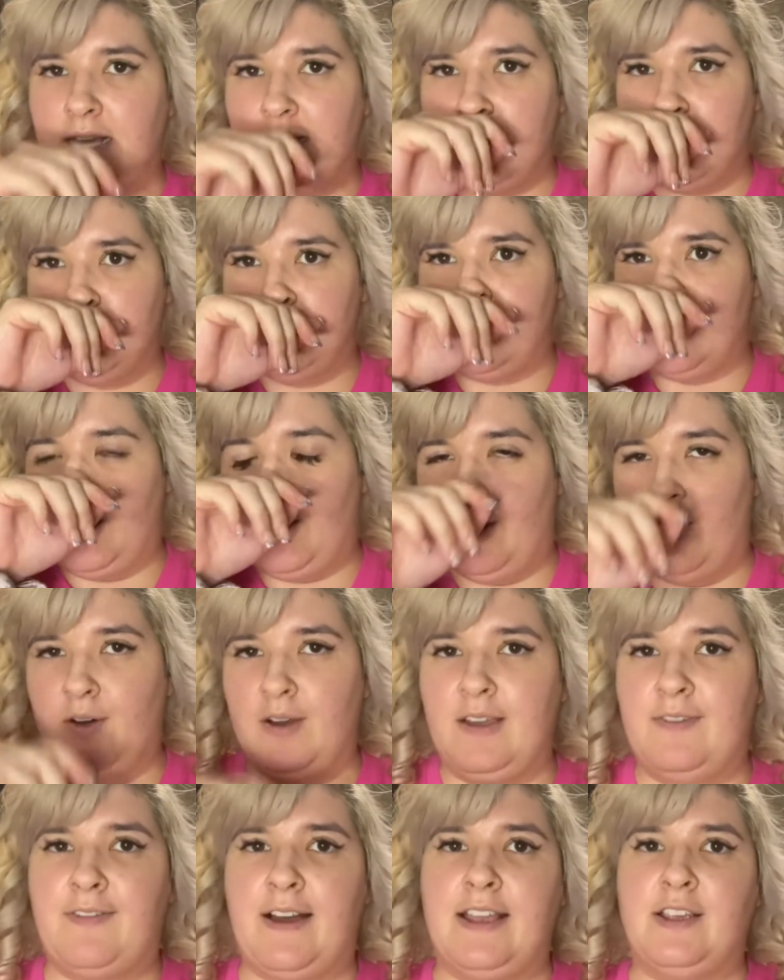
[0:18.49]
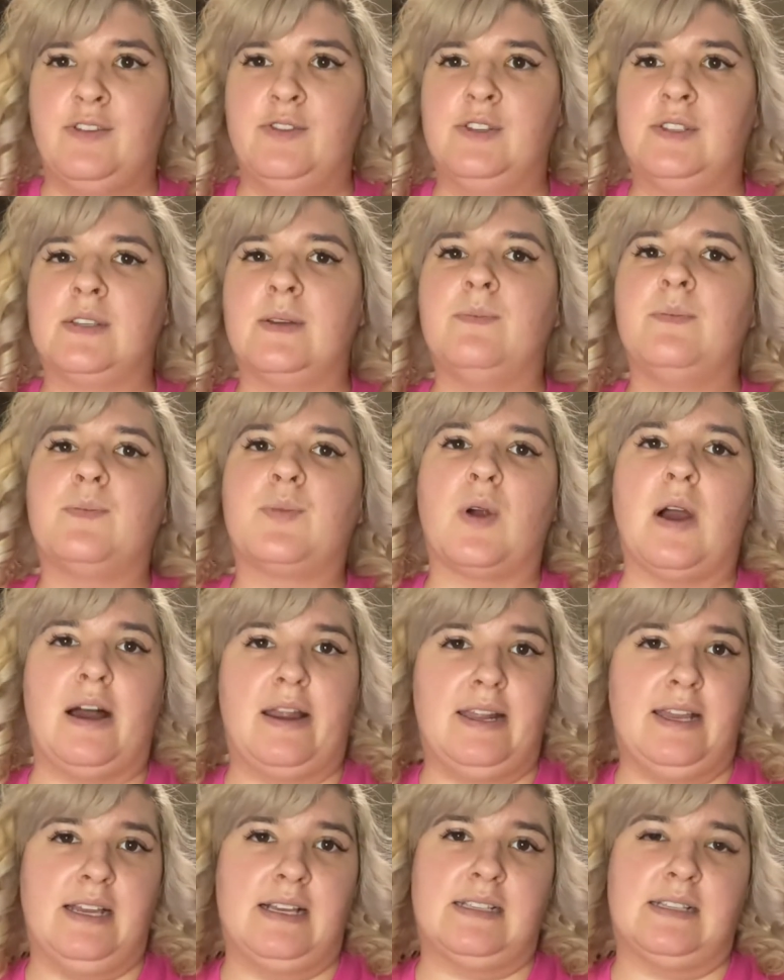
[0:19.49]
So if I use some
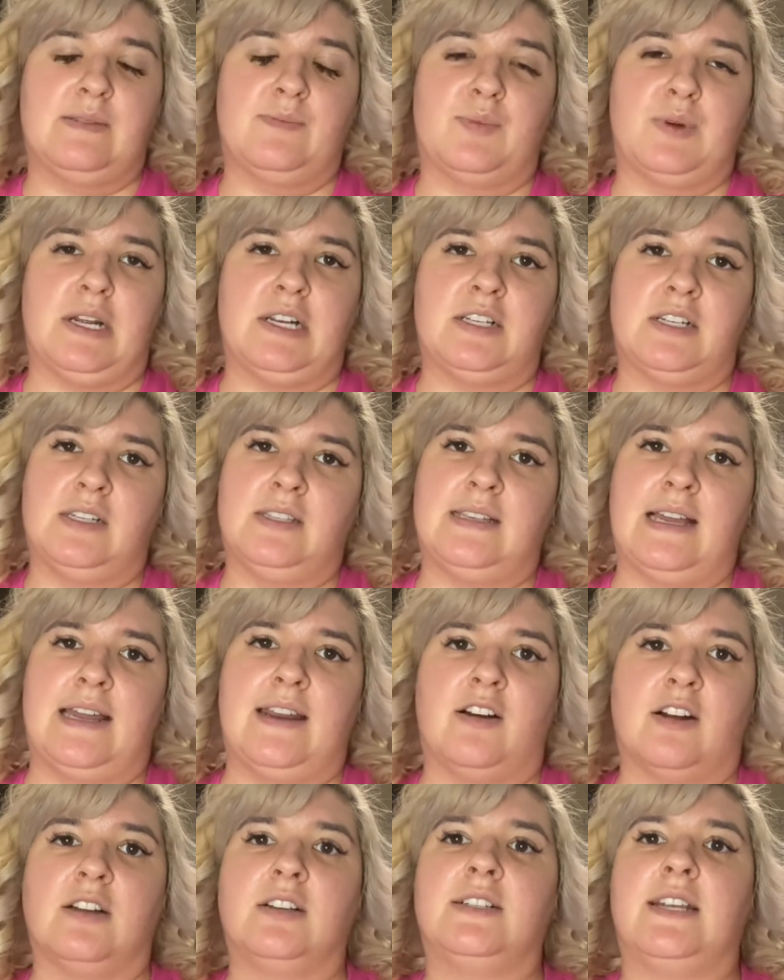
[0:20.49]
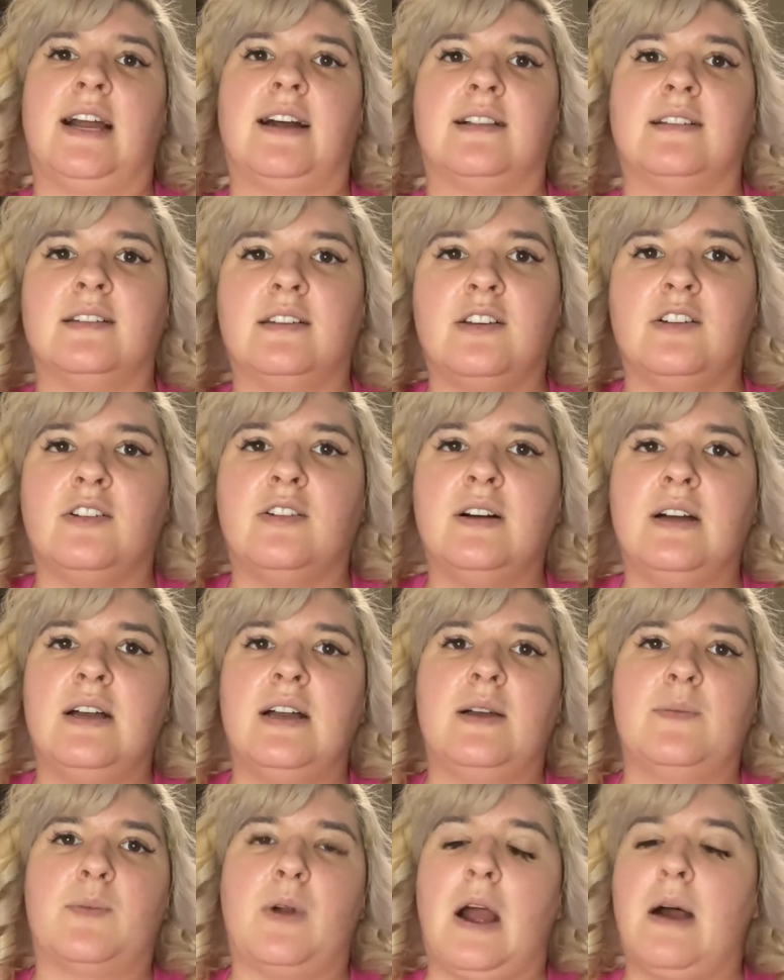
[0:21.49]
products and brushes that aren't Jaclyn Hill,
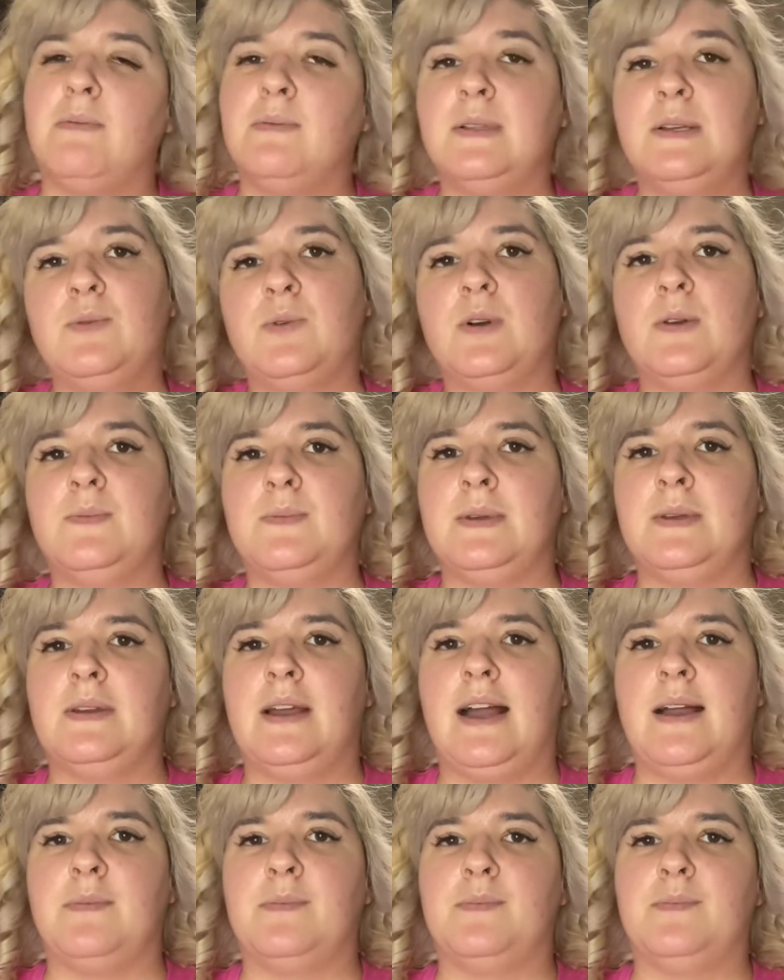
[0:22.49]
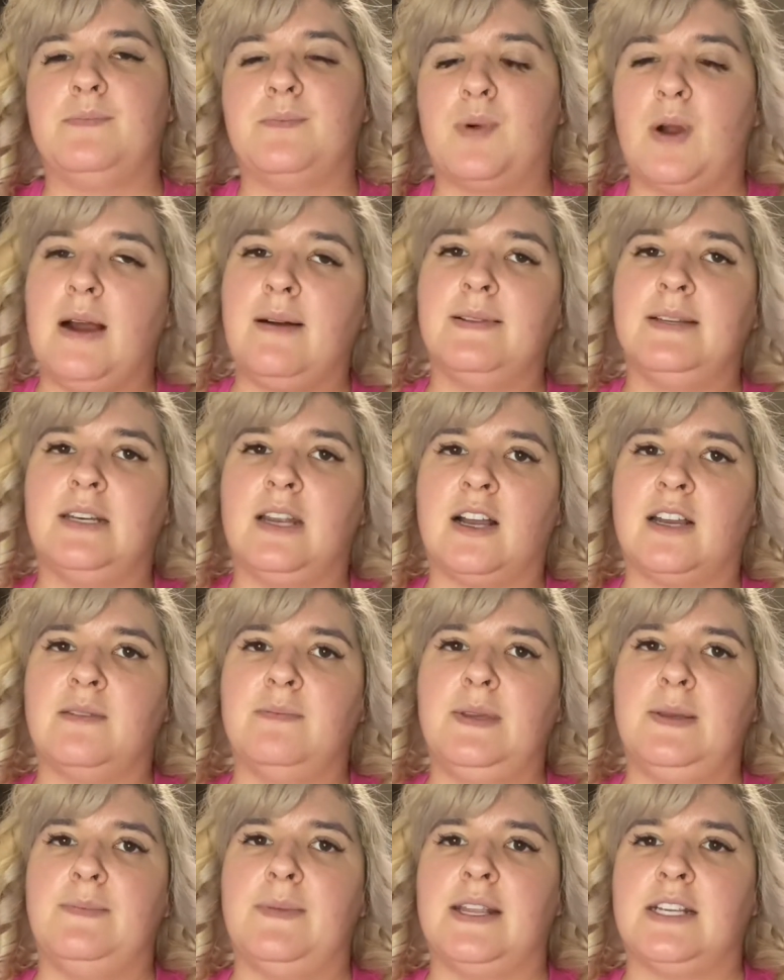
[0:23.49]
I'm probably not going to be
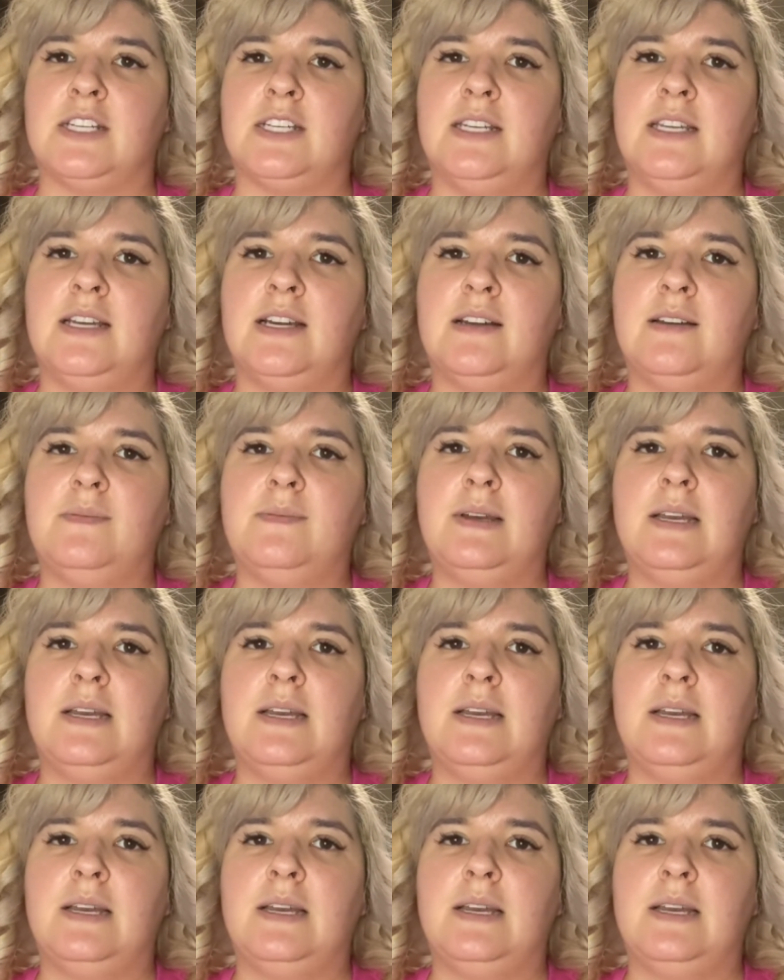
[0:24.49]
mentioning them,